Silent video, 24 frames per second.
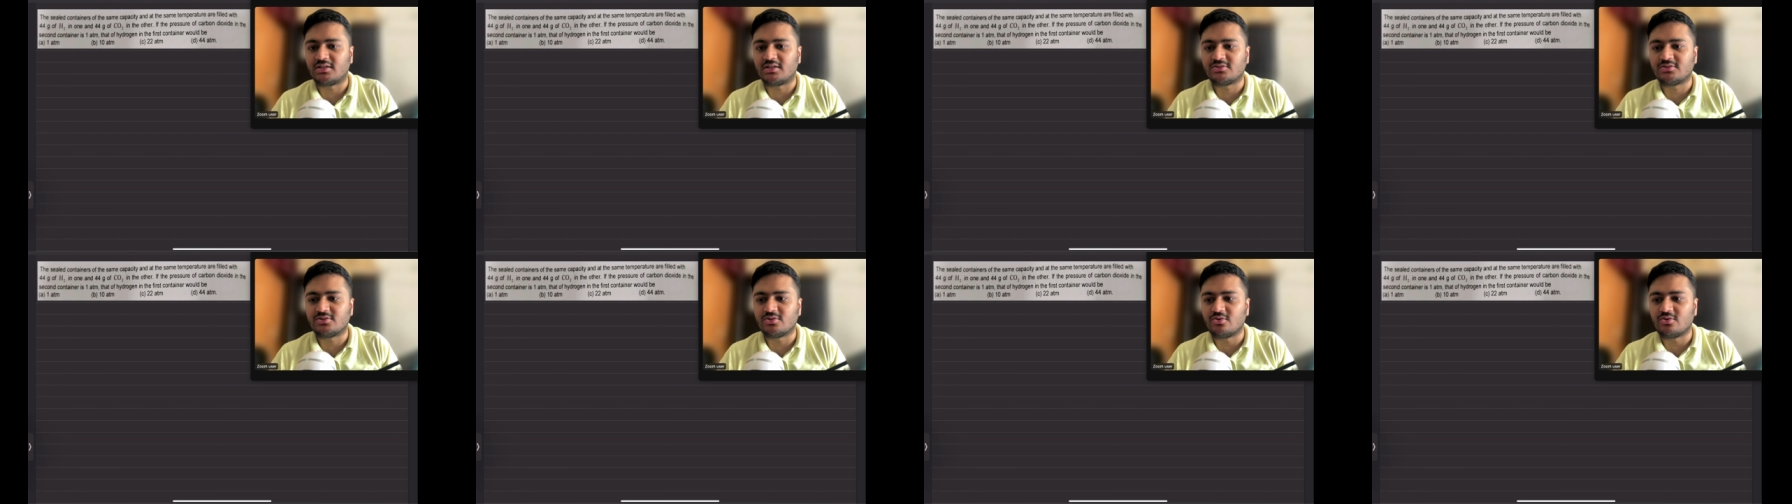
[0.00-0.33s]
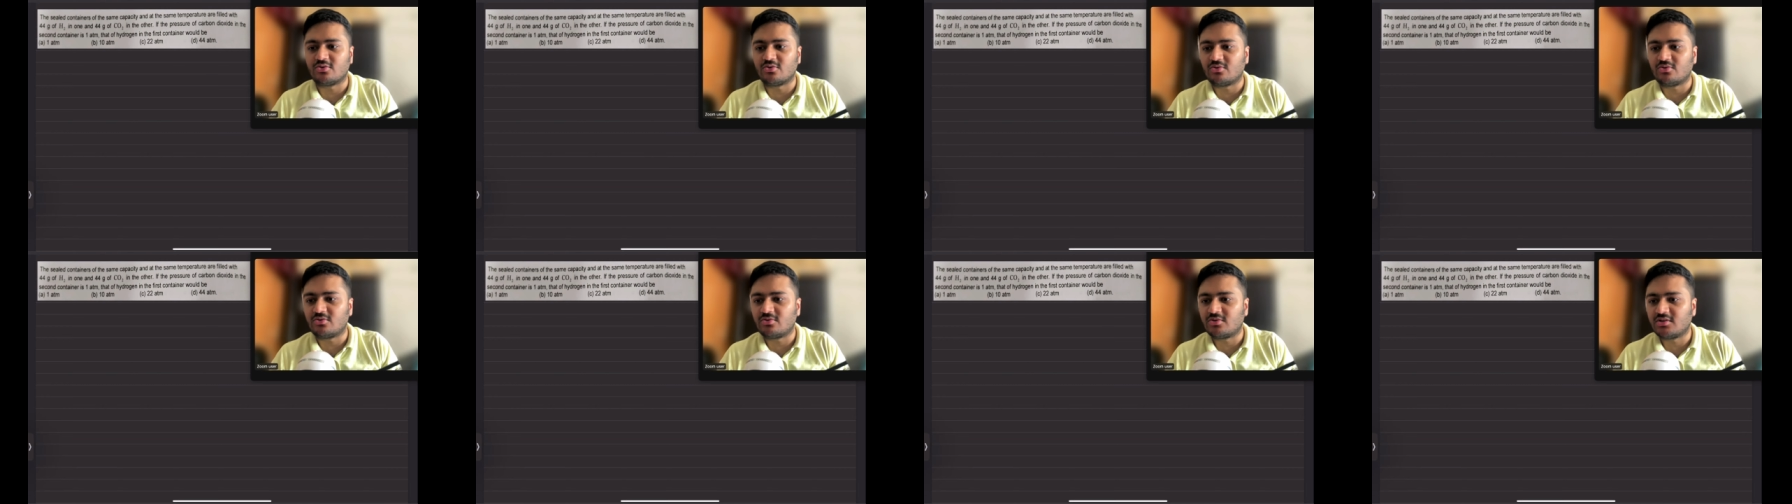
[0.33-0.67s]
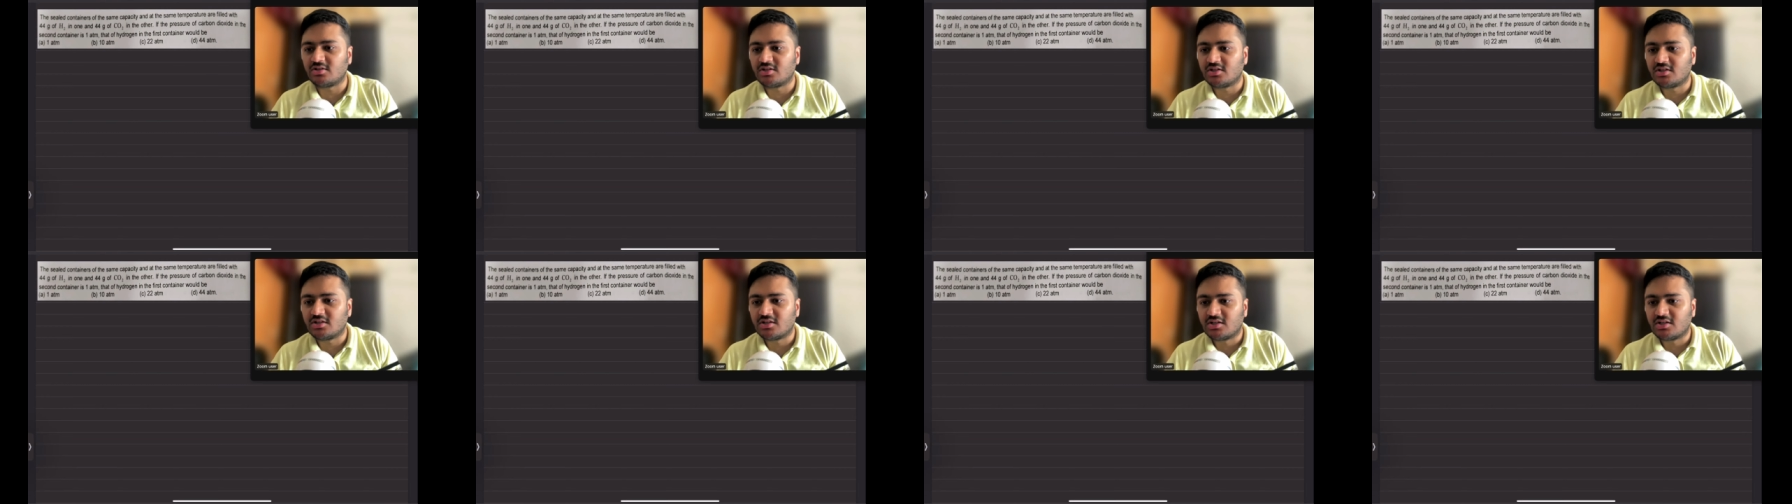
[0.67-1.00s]
So
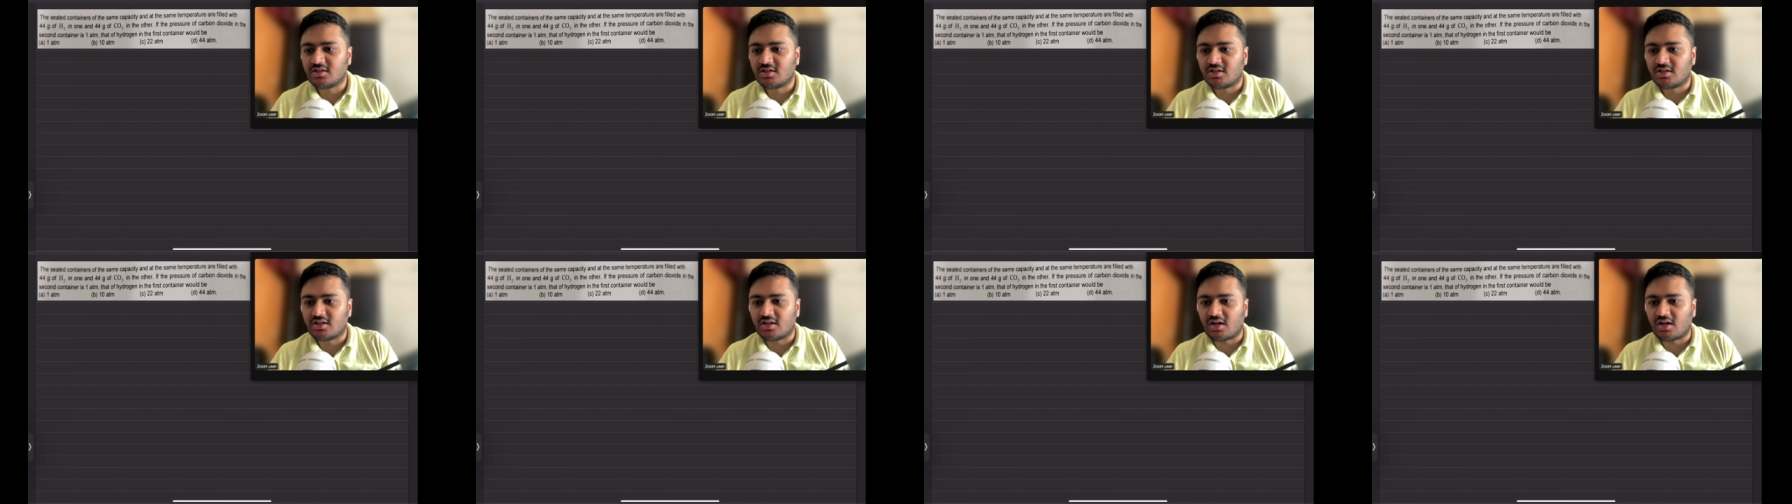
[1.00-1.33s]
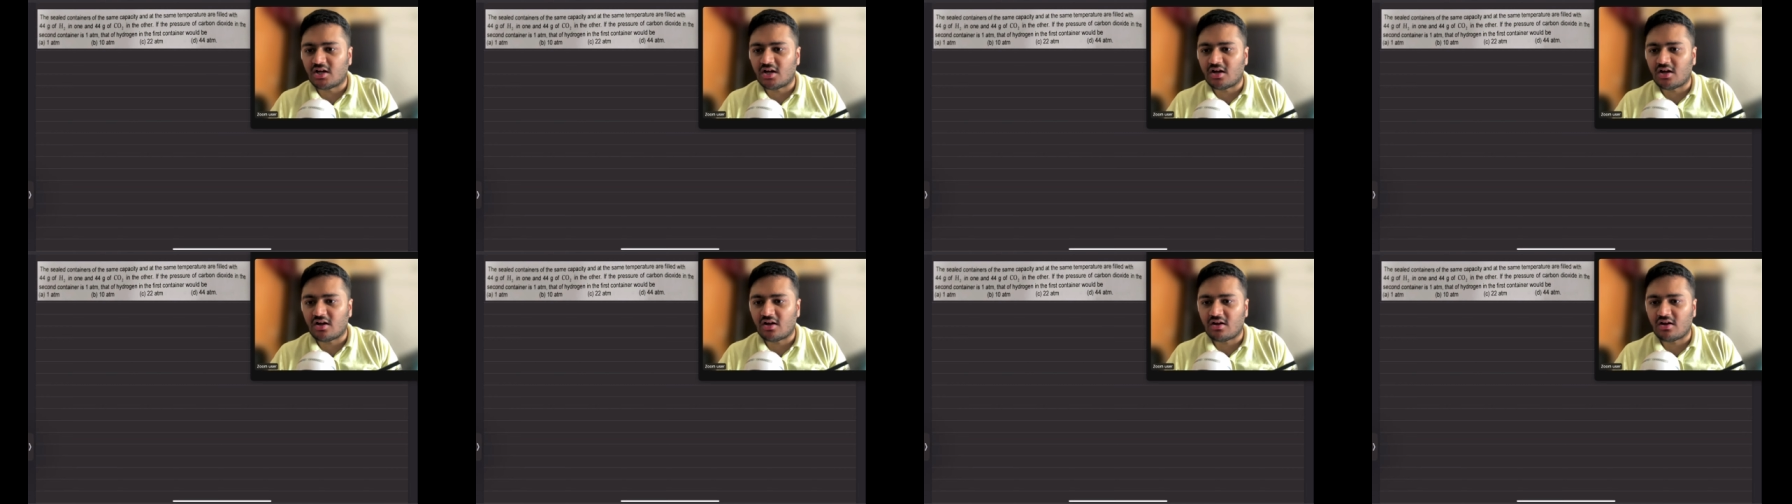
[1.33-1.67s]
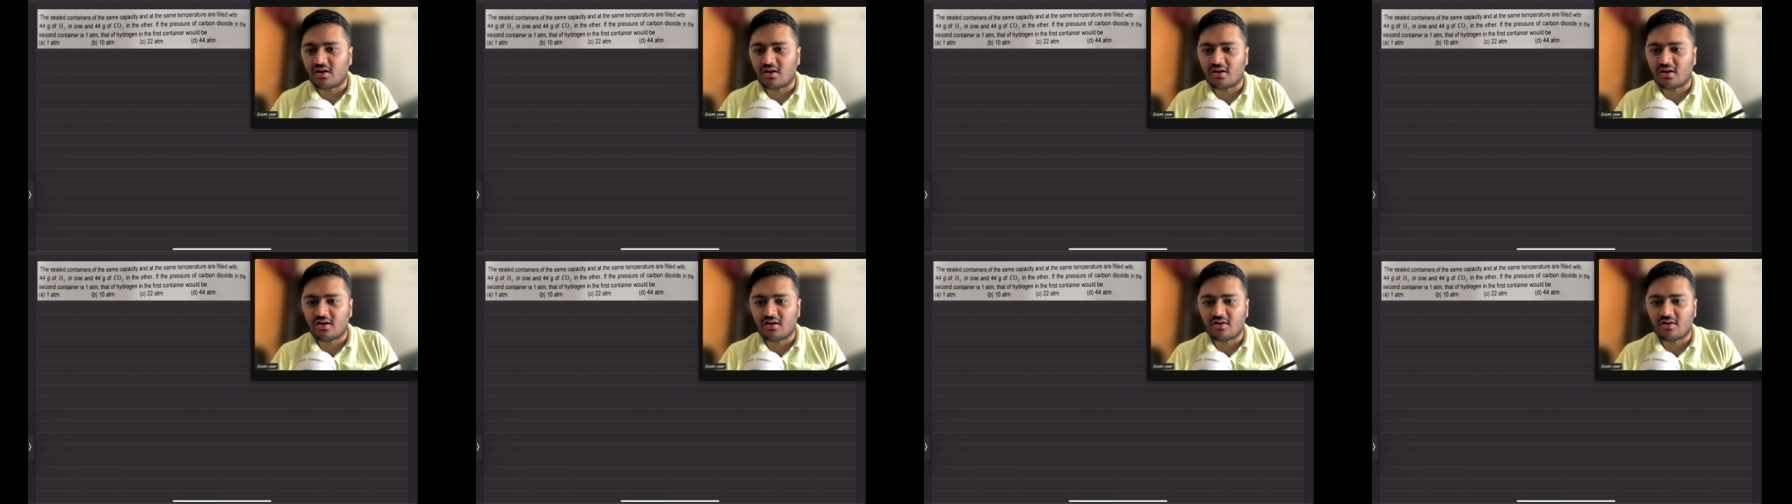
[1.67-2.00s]

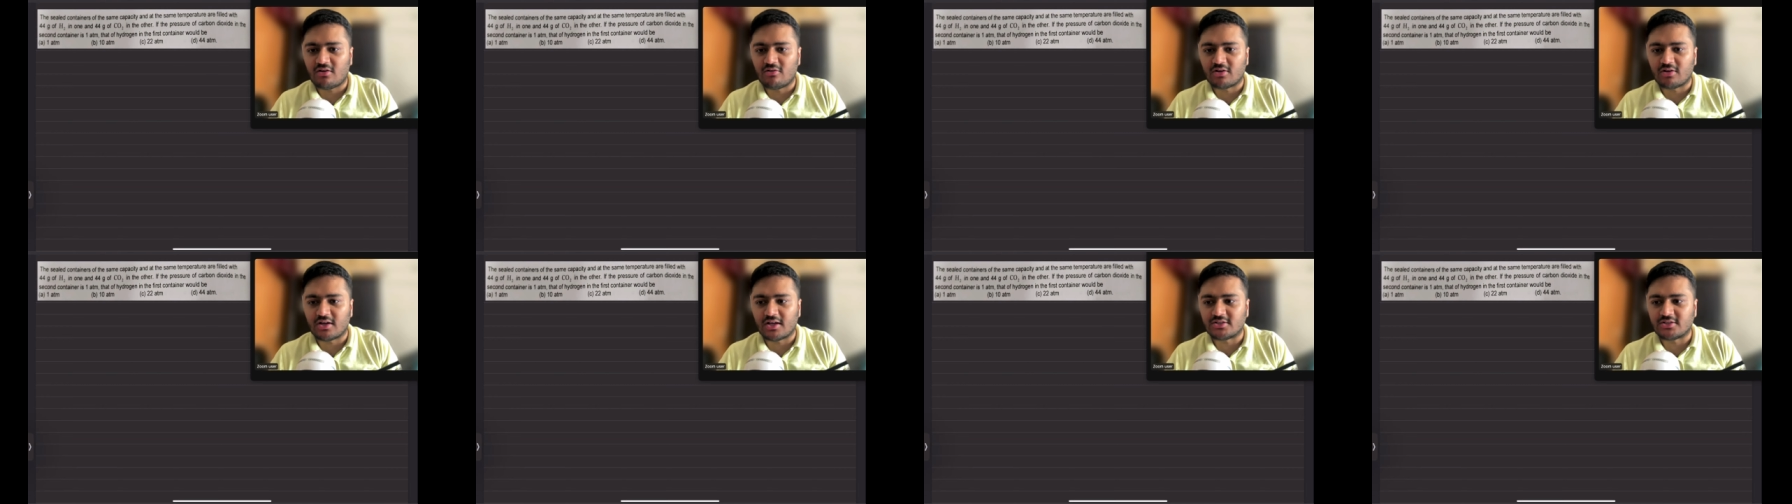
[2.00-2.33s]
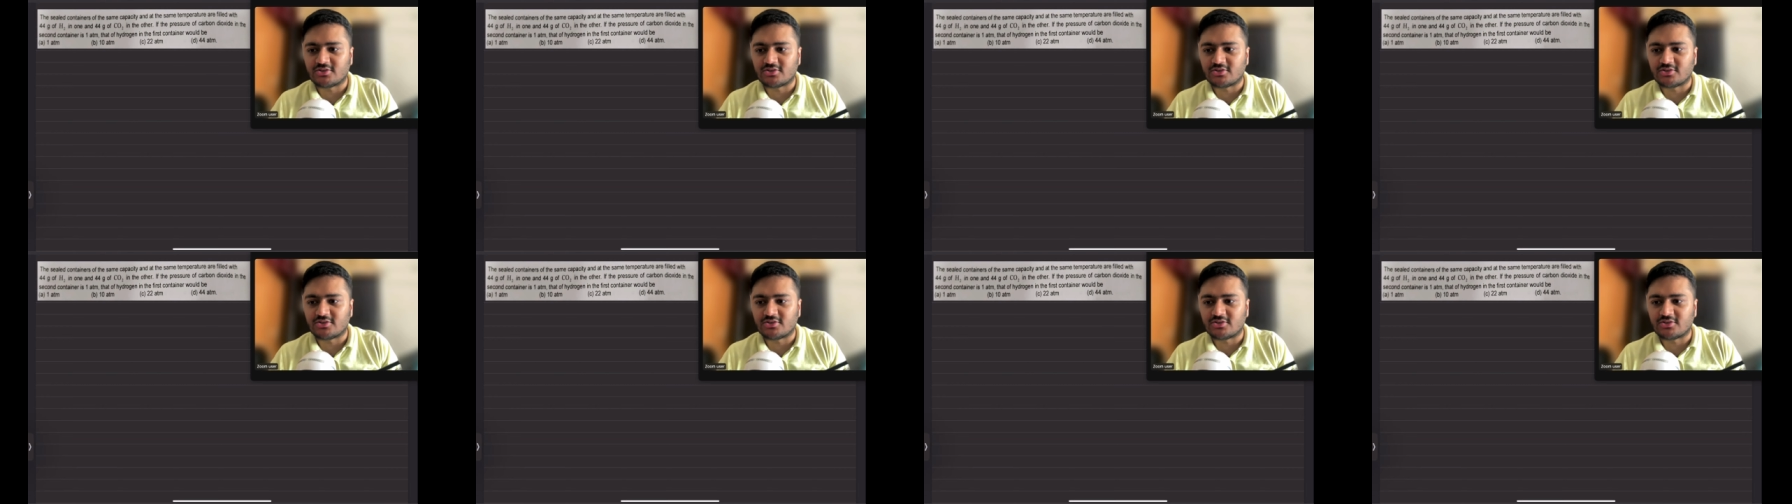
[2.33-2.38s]
okay,